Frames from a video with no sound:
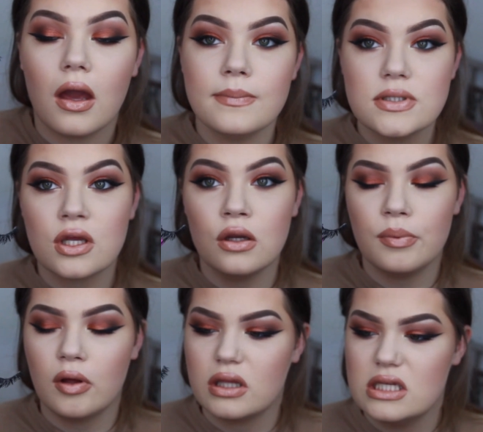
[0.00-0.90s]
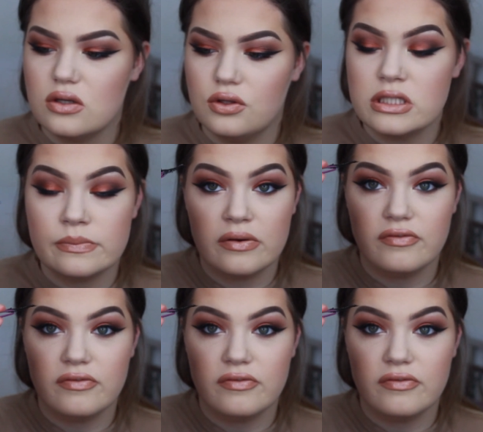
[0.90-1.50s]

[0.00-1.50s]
I'm just going to plonk these on using my